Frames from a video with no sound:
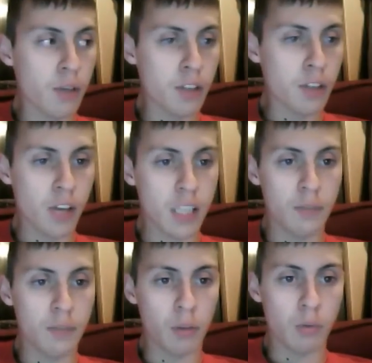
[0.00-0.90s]
think
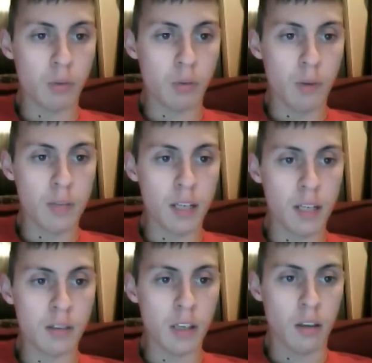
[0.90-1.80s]
Jacksonville will sweep
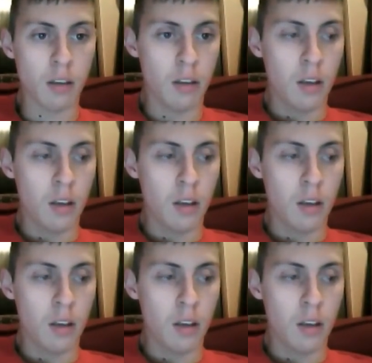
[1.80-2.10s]
Tennessee.